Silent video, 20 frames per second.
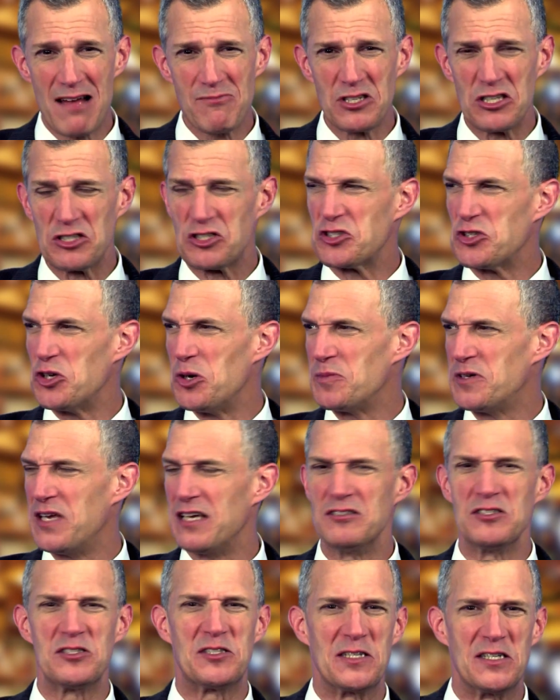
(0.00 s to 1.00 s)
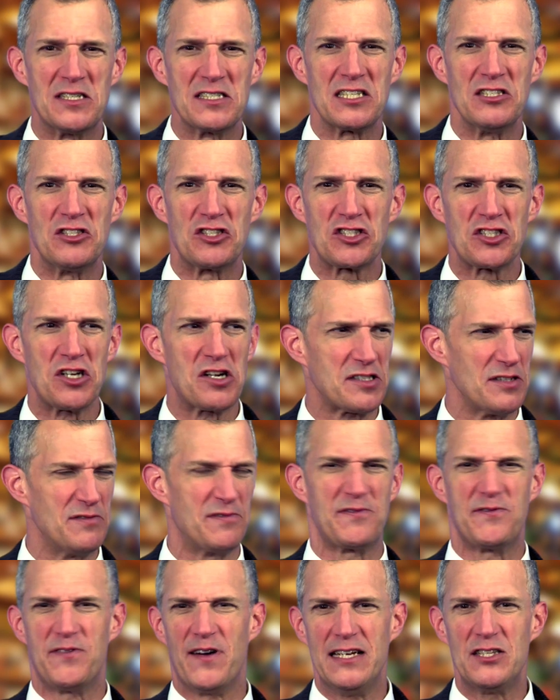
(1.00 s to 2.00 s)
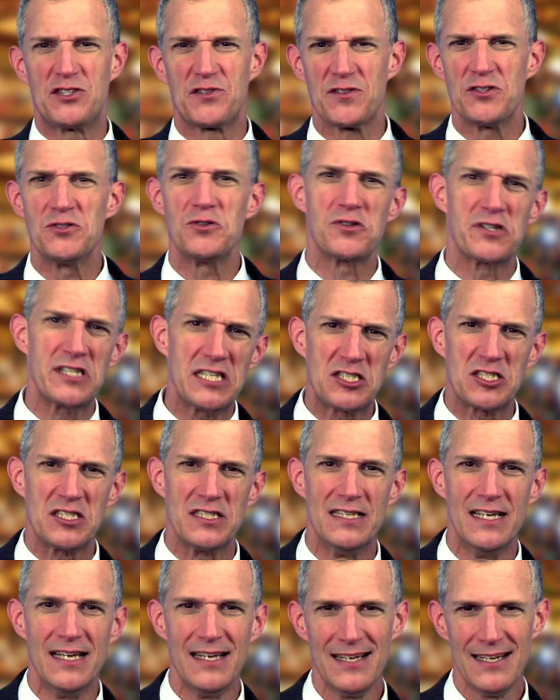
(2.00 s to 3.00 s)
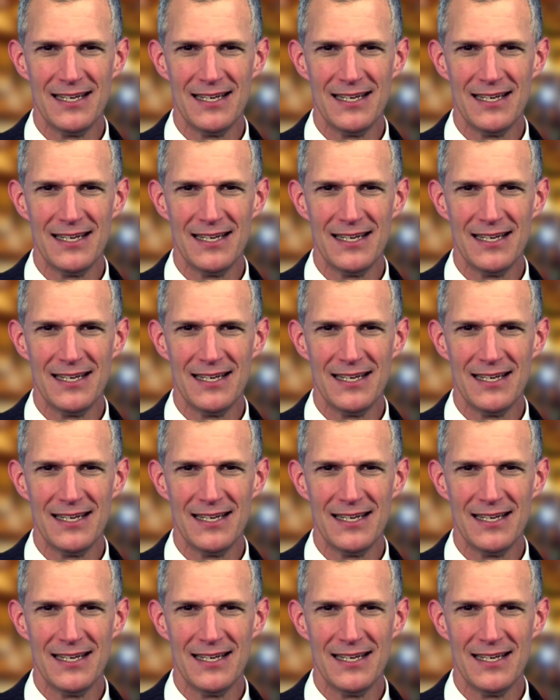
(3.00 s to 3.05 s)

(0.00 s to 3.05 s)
I'm going to stop getting drunk and starting fights for no reason.